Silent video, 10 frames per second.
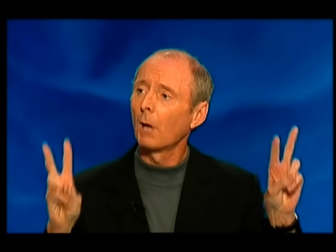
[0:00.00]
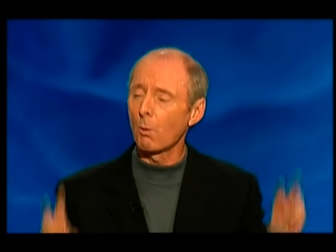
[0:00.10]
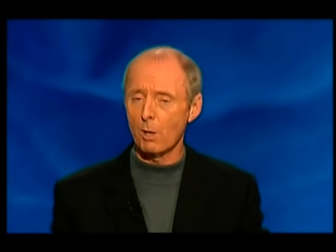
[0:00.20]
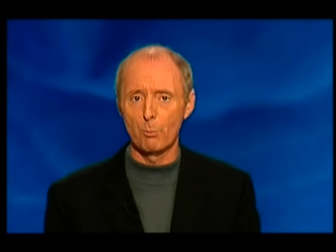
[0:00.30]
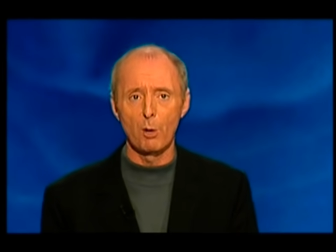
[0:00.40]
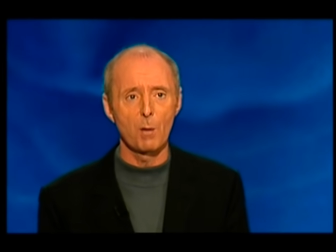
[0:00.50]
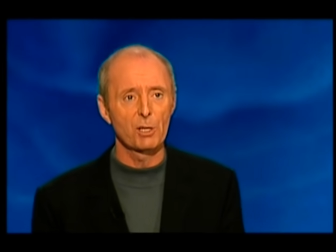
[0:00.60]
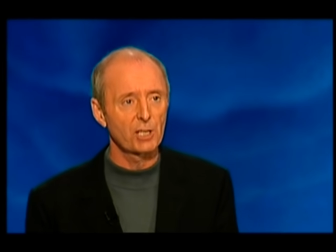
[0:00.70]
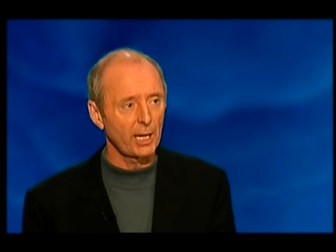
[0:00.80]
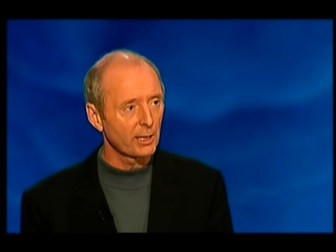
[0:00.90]
I want to buy him
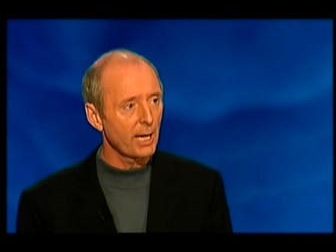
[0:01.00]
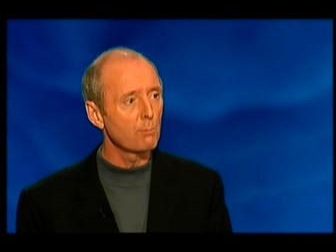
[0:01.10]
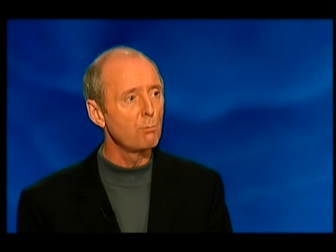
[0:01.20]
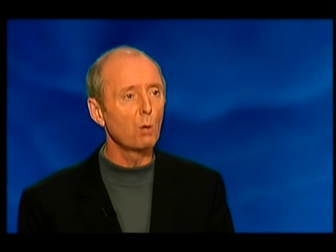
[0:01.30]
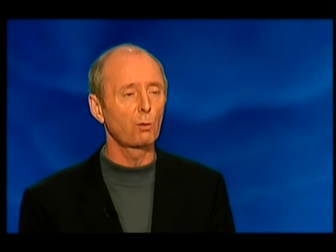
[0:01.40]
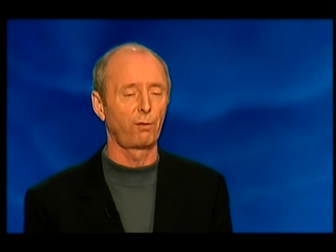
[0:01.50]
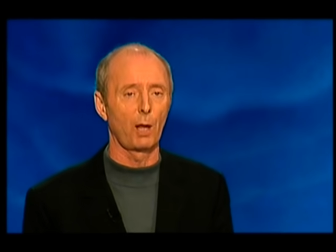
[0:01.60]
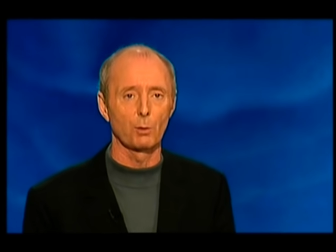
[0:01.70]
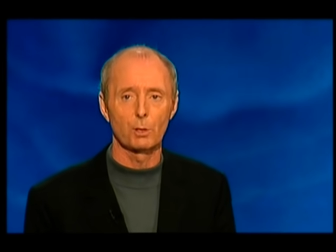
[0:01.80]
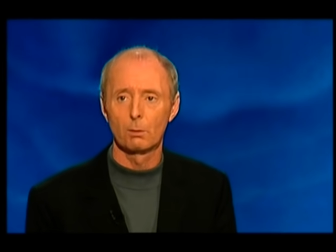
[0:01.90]
a second-hand milk
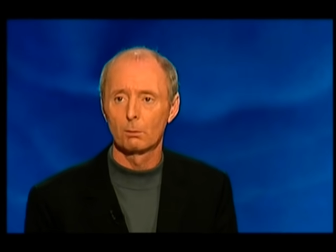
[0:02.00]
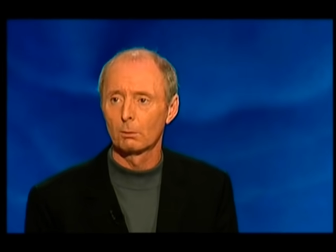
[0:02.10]
float.